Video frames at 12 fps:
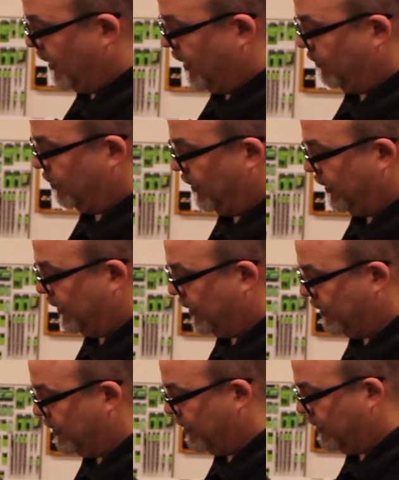and plug it
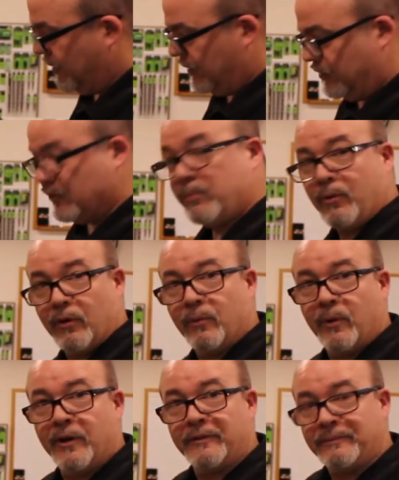in to port 1.